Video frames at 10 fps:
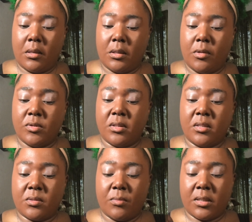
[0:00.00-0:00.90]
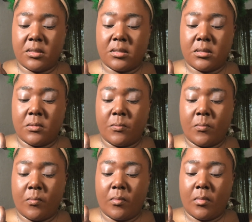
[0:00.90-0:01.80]
be using this mix,
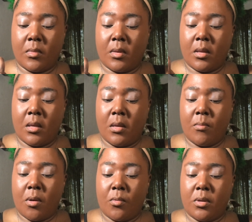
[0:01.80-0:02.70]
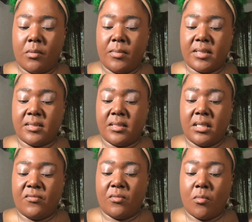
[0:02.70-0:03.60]
but we'll mix it
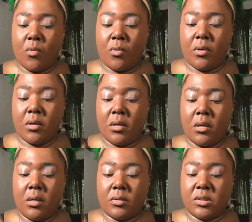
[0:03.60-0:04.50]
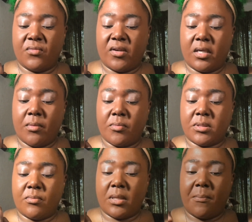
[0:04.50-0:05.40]
even more to see if I can come up with
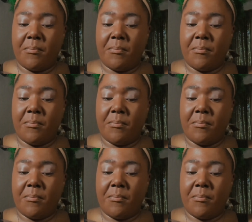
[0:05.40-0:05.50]
something